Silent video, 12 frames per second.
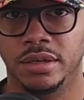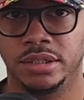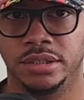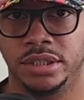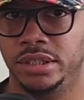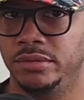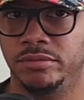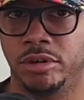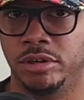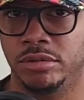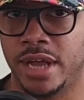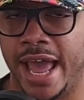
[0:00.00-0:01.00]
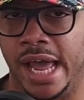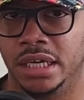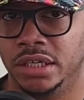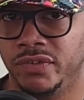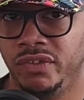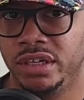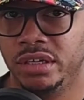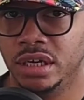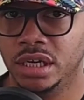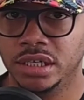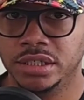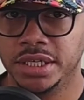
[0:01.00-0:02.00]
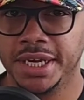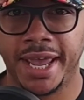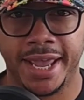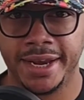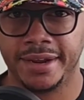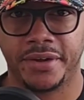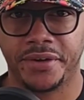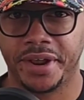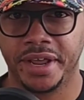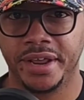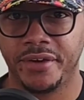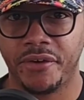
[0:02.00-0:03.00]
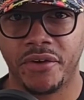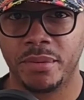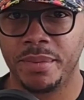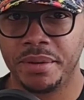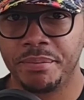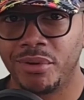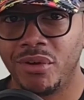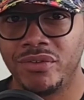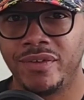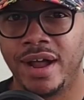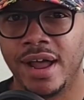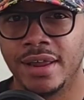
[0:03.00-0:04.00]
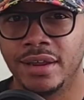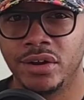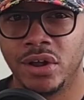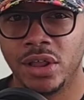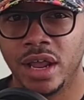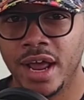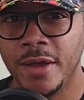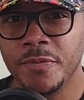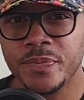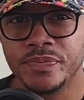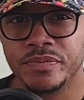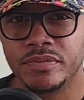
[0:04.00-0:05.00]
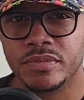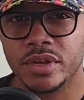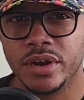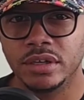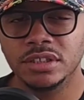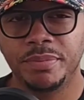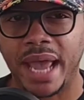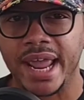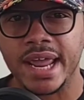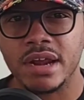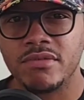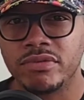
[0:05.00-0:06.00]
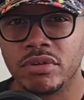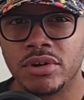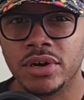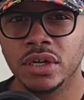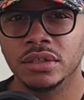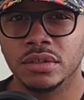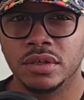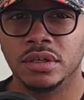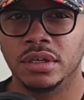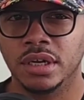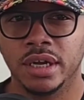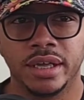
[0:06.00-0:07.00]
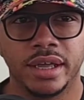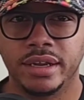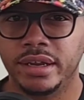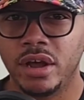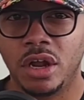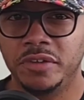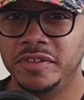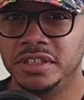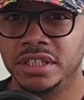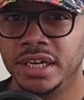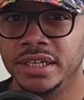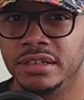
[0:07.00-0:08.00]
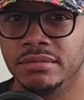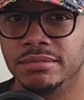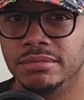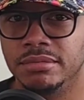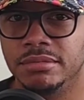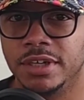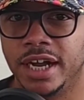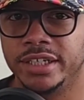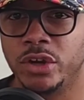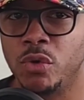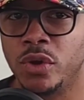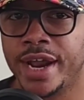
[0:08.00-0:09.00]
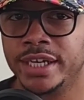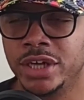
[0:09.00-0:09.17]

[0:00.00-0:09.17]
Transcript: She actively looking to date on an eHarmony profile and all that. Paying for it. And then all of a sudden, I don't like